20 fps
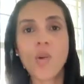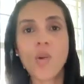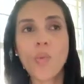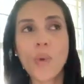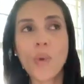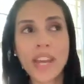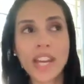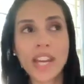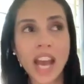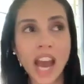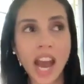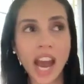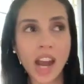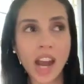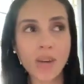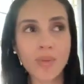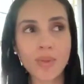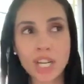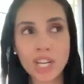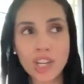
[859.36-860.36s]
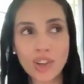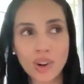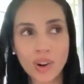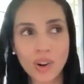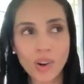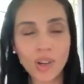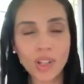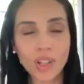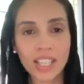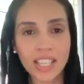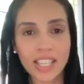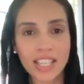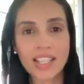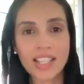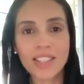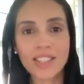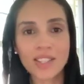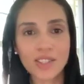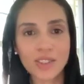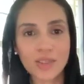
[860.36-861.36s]
When our goal
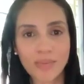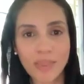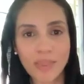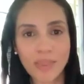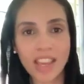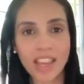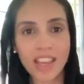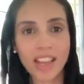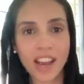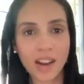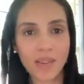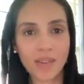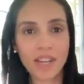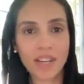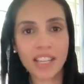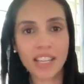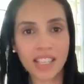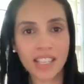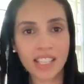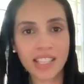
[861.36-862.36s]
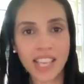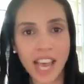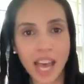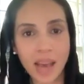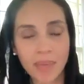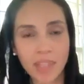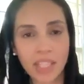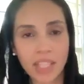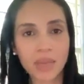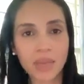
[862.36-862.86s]
is to make our kids happy,